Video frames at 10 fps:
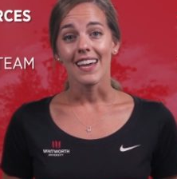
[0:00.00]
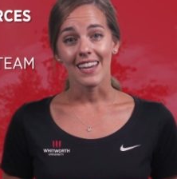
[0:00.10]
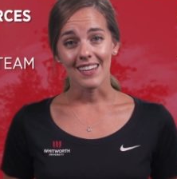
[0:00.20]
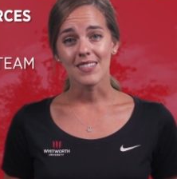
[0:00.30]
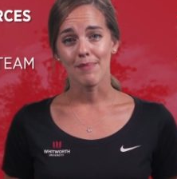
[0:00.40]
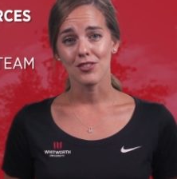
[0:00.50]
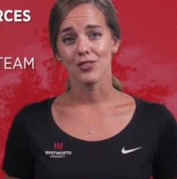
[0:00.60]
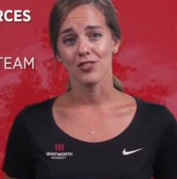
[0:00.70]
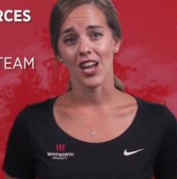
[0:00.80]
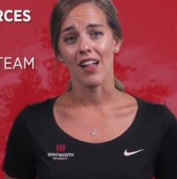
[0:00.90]
and
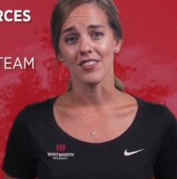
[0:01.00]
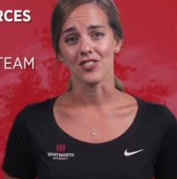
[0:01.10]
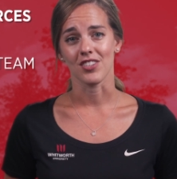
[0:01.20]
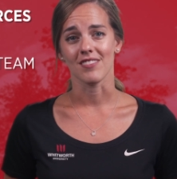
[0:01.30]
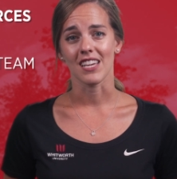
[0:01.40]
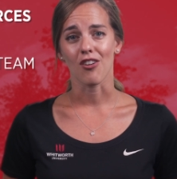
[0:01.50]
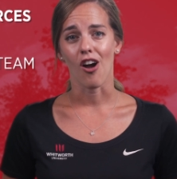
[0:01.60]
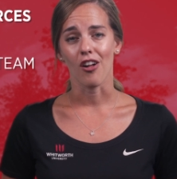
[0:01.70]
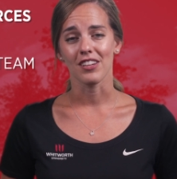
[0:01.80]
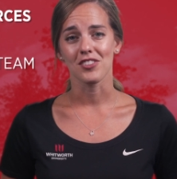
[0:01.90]
mental challenges in
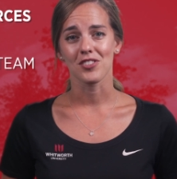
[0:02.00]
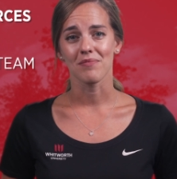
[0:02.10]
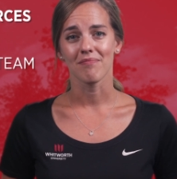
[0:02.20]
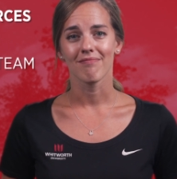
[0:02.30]
college.